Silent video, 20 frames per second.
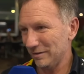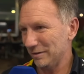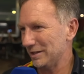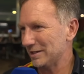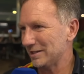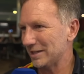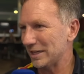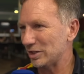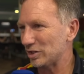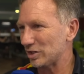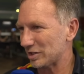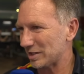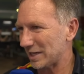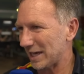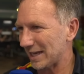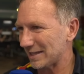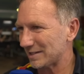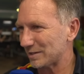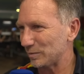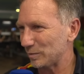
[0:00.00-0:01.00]
reason, it just
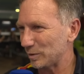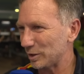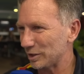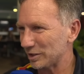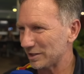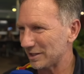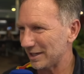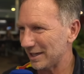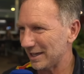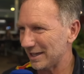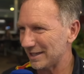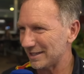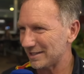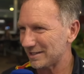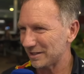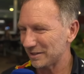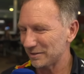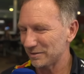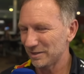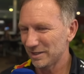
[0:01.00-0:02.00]
hasn't worked today.
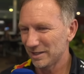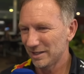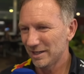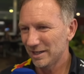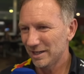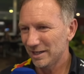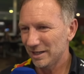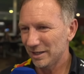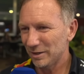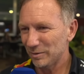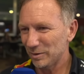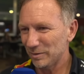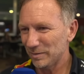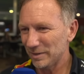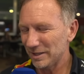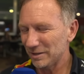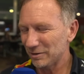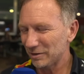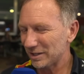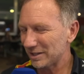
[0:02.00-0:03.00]
So, you know, we'll
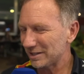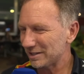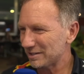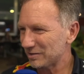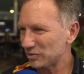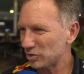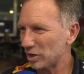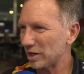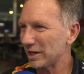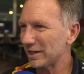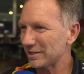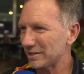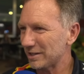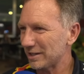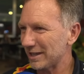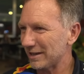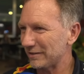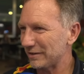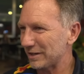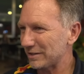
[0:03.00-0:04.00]
be looking to try and
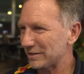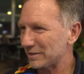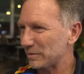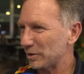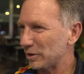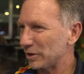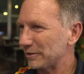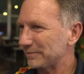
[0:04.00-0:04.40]
turn that around tomorrow.